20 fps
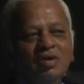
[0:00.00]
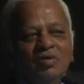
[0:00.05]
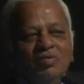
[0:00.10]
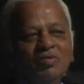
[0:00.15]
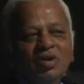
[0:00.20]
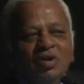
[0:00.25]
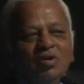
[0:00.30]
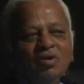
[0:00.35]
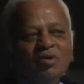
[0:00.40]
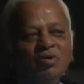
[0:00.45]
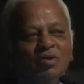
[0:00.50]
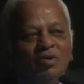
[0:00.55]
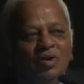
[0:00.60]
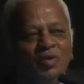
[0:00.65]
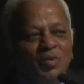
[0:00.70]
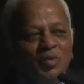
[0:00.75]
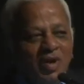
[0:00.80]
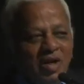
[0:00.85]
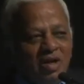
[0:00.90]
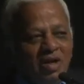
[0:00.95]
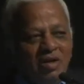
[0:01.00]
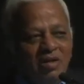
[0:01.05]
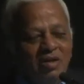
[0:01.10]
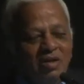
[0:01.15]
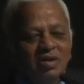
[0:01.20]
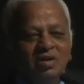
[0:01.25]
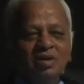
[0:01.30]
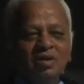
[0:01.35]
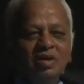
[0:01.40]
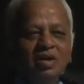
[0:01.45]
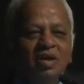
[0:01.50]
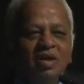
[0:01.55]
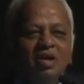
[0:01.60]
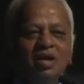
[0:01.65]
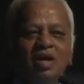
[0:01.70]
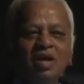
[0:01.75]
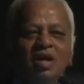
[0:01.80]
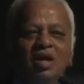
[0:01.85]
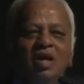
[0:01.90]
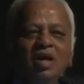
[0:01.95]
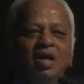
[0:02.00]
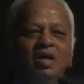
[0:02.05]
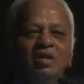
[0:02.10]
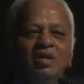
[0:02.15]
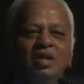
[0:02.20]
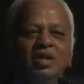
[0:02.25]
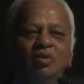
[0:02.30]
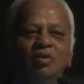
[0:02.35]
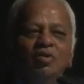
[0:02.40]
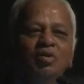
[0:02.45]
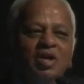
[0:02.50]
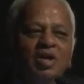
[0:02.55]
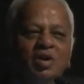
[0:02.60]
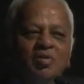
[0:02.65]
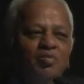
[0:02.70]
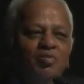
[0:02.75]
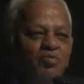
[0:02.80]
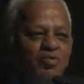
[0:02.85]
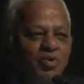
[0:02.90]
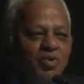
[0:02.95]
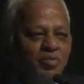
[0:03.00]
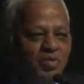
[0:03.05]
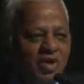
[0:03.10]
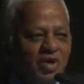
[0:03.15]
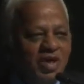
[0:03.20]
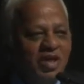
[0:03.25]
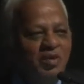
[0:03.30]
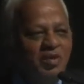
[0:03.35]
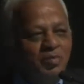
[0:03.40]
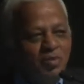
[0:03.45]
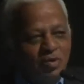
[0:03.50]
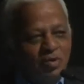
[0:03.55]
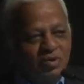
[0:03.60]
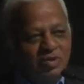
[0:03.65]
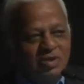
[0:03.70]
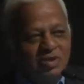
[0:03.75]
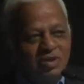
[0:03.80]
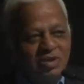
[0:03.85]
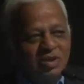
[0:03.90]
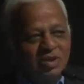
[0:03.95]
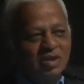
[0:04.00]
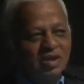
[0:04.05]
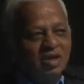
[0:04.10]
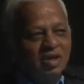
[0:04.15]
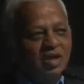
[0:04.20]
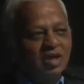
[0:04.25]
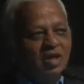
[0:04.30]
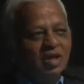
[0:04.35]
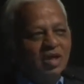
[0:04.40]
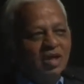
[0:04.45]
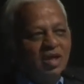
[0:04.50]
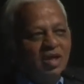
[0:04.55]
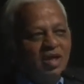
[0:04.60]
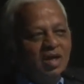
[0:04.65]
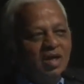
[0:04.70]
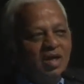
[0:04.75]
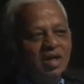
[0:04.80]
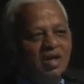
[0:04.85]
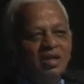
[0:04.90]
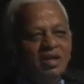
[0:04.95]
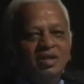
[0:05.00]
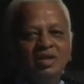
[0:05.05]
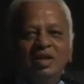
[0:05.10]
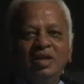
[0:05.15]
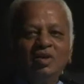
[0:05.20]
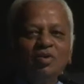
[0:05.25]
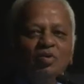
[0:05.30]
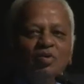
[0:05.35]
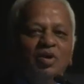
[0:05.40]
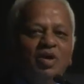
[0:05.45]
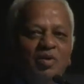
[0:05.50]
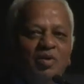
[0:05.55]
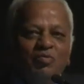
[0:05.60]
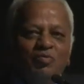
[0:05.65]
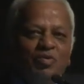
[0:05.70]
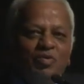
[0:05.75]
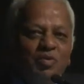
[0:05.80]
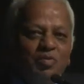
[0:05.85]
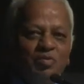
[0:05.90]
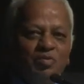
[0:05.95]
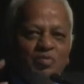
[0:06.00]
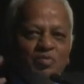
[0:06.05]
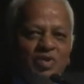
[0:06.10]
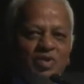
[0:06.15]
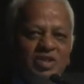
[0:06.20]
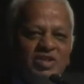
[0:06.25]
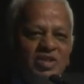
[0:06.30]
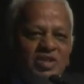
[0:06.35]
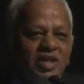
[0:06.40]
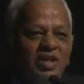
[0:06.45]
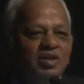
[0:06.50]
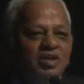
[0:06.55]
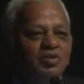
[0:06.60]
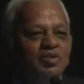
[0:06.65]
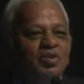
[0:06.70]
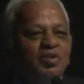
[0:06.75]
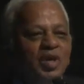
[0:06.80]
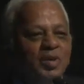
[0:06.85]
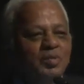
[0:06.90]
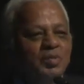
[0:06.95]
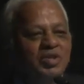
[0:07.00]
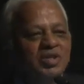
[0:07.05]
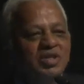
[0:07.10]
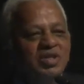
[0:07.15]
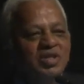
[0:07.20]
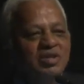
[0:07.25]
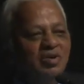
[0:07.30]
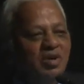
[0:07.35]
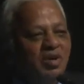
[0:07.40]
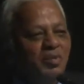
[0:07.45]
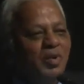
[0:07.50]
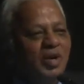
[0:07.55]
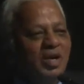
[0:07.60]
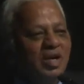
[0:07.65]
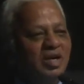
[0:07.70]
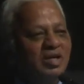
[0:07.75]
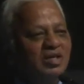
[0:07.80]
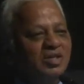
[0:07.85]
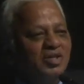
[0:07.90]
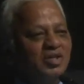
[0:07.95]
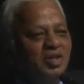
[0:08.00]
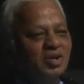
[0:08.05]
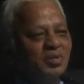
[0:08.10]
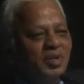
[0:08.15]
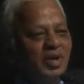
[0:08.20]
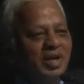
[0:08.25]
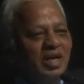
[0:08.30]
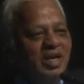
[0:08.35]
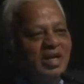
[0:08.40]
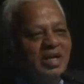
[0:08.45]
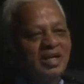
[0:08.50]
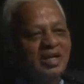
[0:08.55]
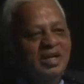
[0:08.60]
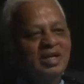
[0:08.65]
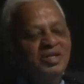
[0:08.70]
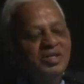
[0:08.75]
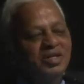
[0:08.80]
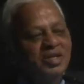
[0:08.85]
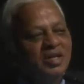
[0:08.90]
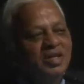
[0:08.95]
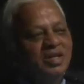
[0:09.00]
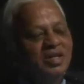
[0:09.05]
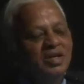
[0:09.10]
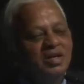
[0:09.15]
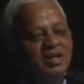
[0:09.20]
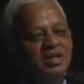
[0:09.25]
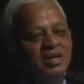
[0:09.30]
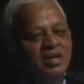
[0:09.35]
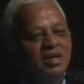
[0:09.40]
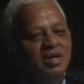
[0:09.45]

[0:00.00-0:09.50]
we are not doing well. They don't come from reading books. They don't come from listening to chemistry or metallurgy or mechanical engineering.